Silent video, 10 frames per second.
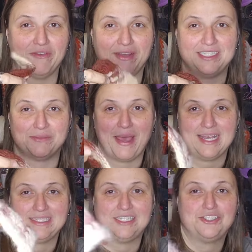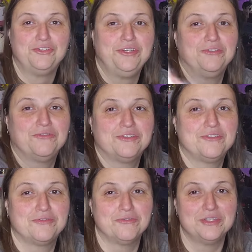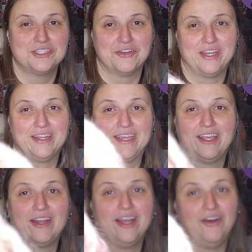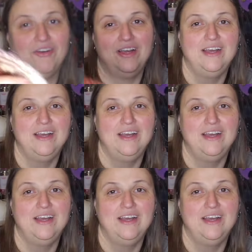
if i just pass this to you through the screen like here you go